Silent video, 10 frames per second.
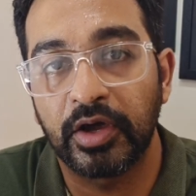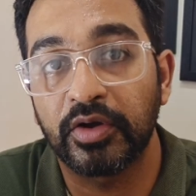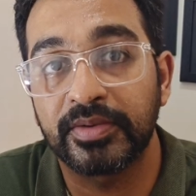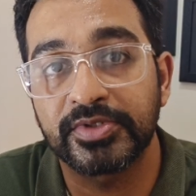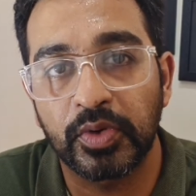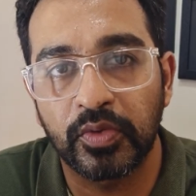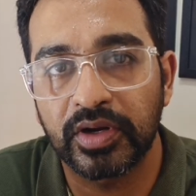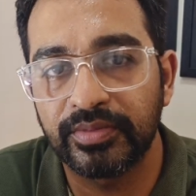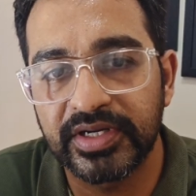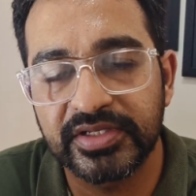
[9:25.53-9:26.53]
Now comes the
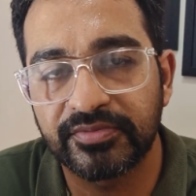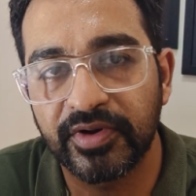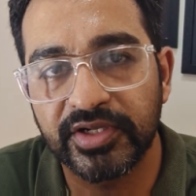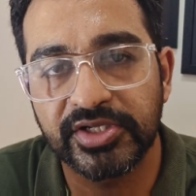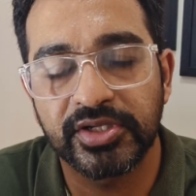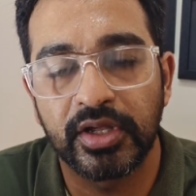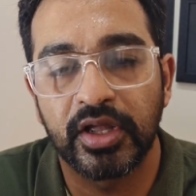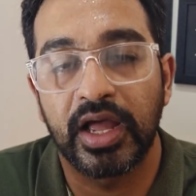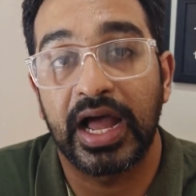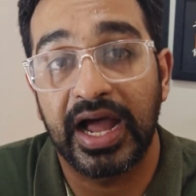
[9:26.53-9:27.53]
oral medicine branch.
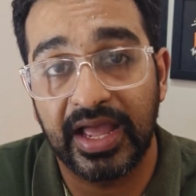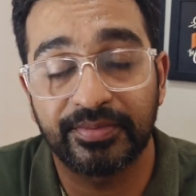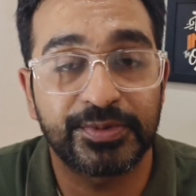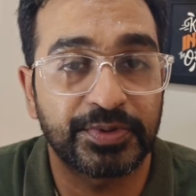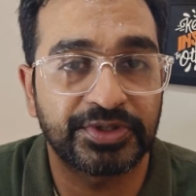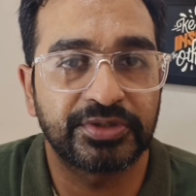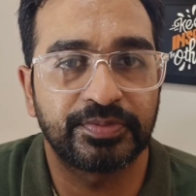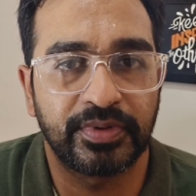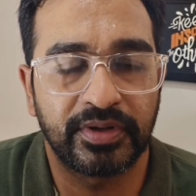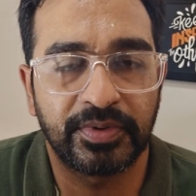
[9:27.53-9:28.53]
I am
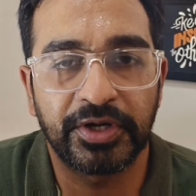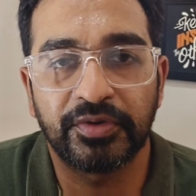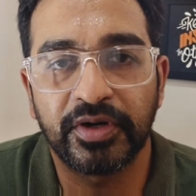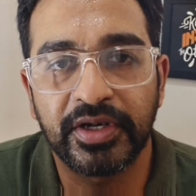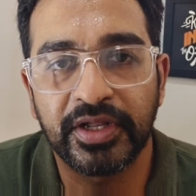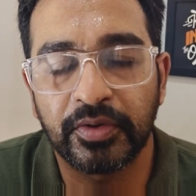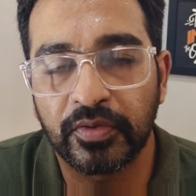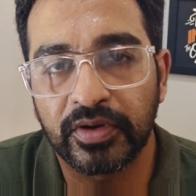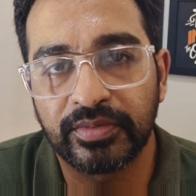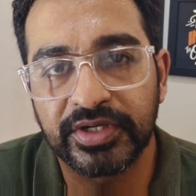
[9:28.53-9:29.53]
particularly
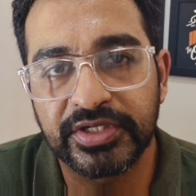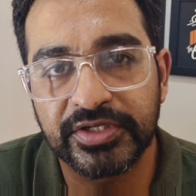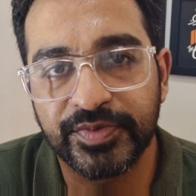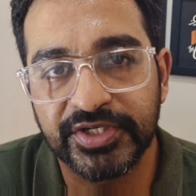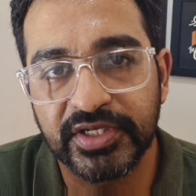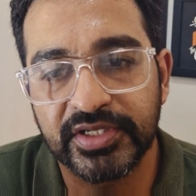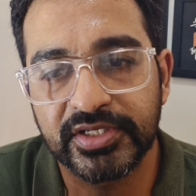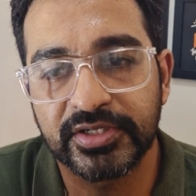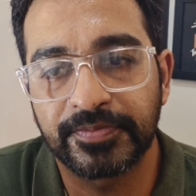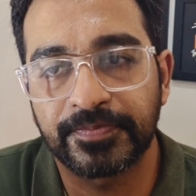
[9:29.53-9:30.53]
an oral medicine
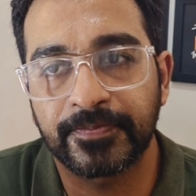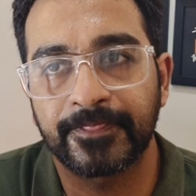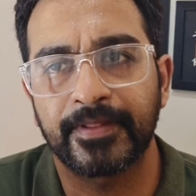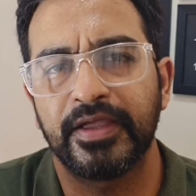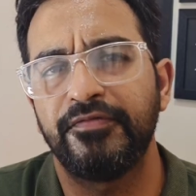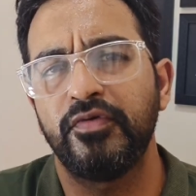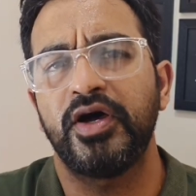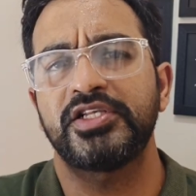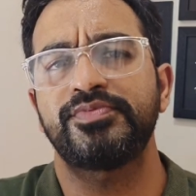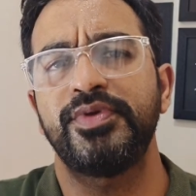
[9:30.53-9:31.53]
specialist. If you
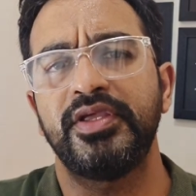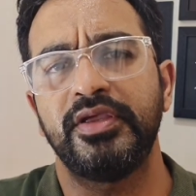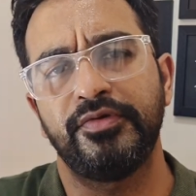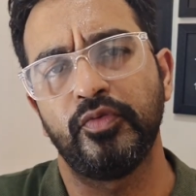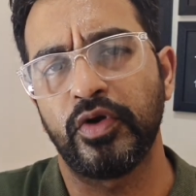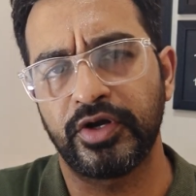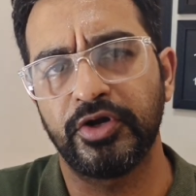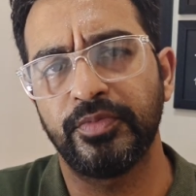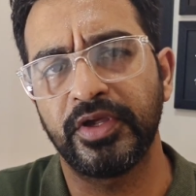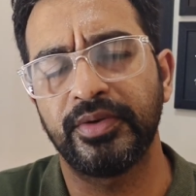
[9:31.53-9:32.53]
ask me, you
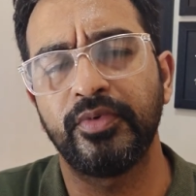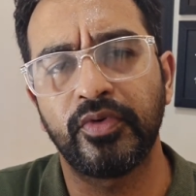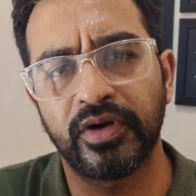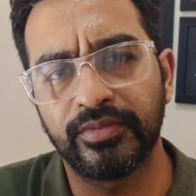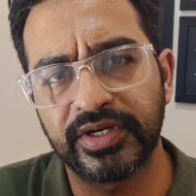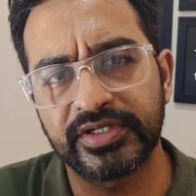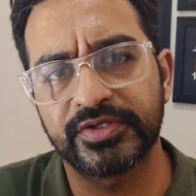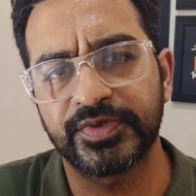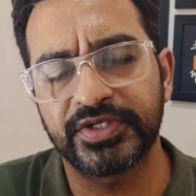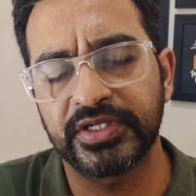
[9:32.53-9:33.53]
wanted to become an oral
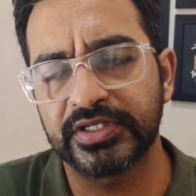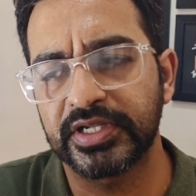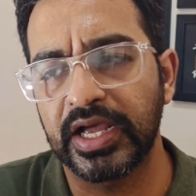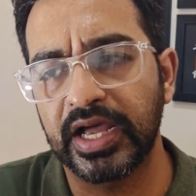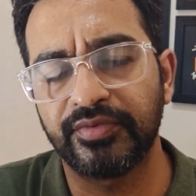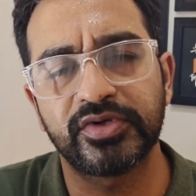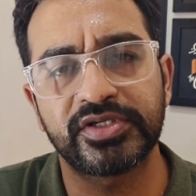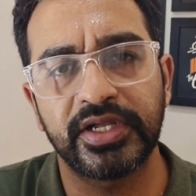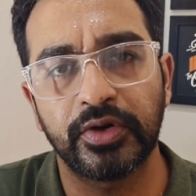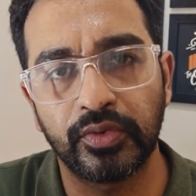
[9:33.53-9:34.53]
medicine specialist, I
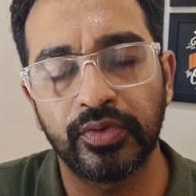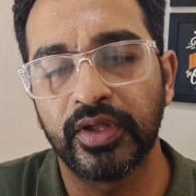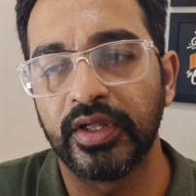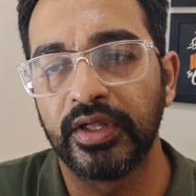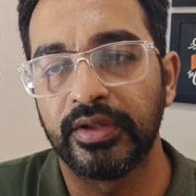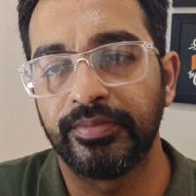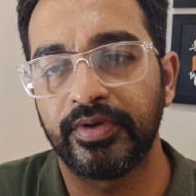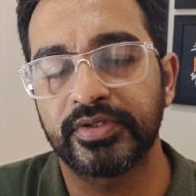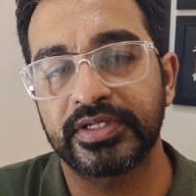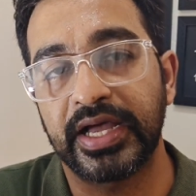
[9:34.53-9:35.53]
would say no,
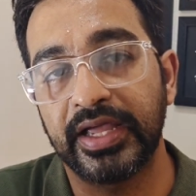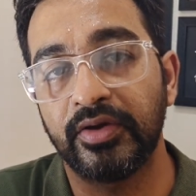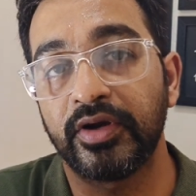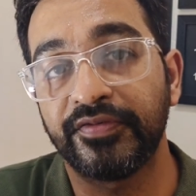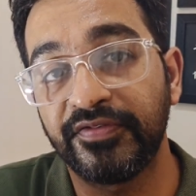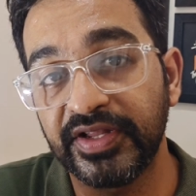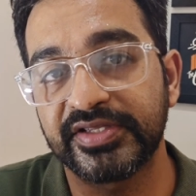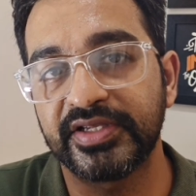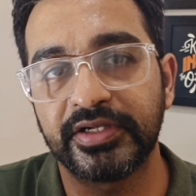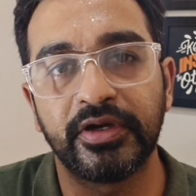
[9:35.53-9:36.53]
because I got a free
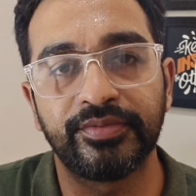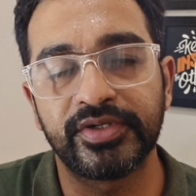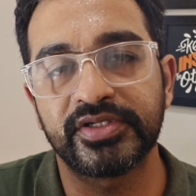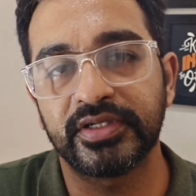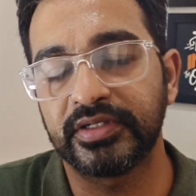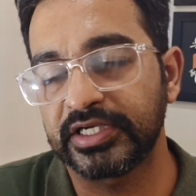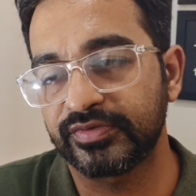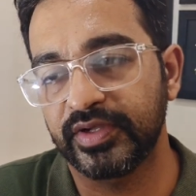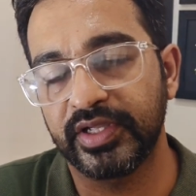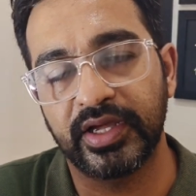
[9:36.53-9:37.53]
seat, government seat.
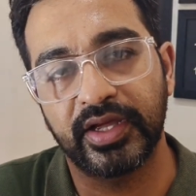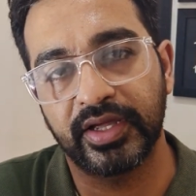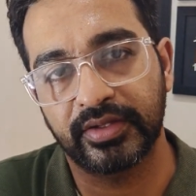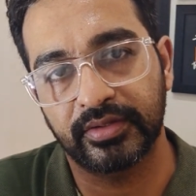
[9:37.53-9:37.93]
That's why I